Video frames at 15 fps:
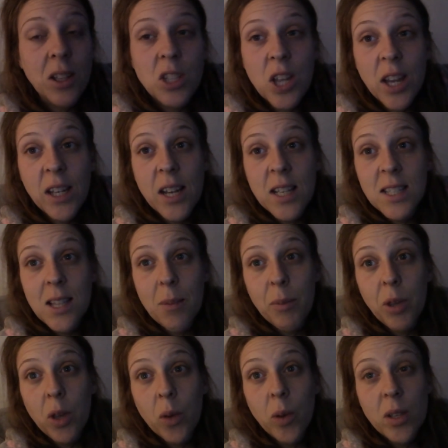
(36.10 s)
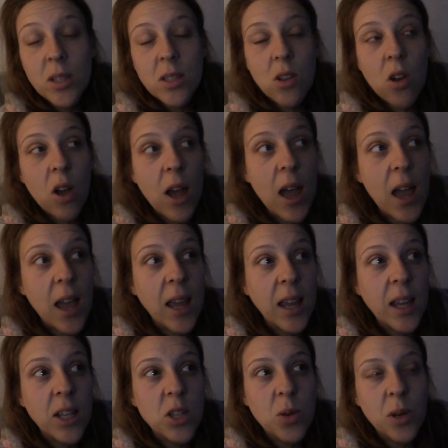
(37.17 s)
Jane SW has got
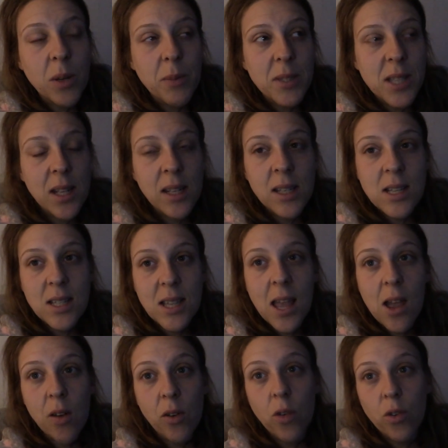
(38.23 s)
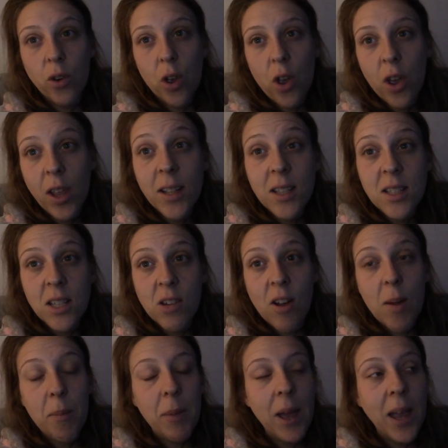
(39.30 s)
a 20% discount on her
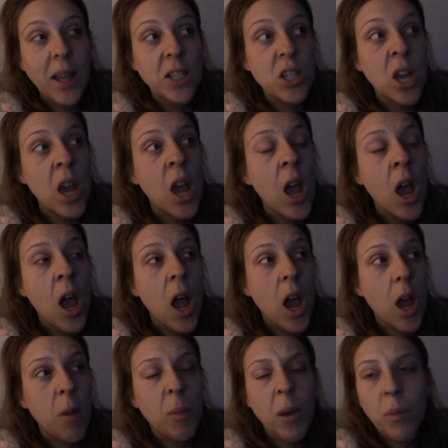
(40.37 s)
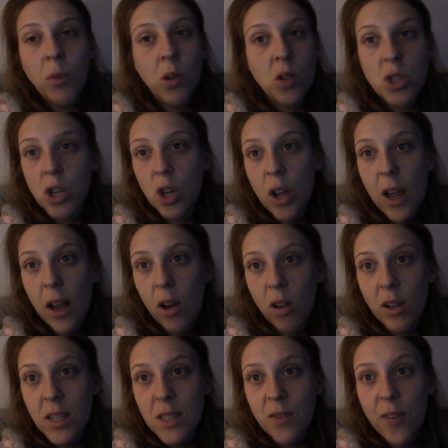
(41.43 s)
Instagram page. I'm not sure how
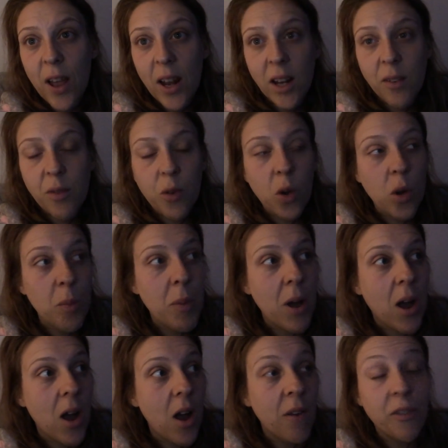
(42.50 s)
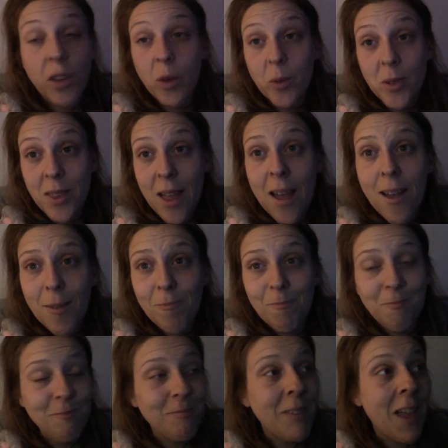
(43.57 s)
long it's valid for, but I've used that.
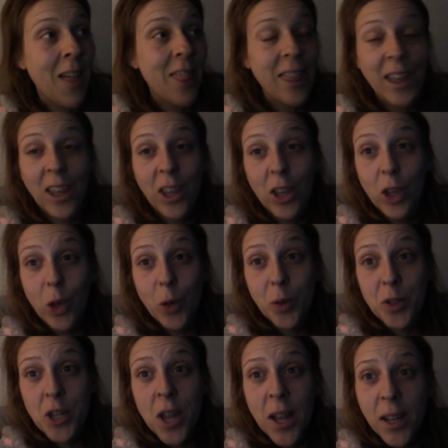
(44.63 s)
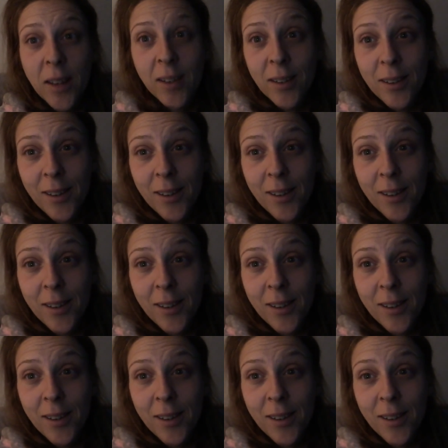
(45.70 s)
Thank you, Jane.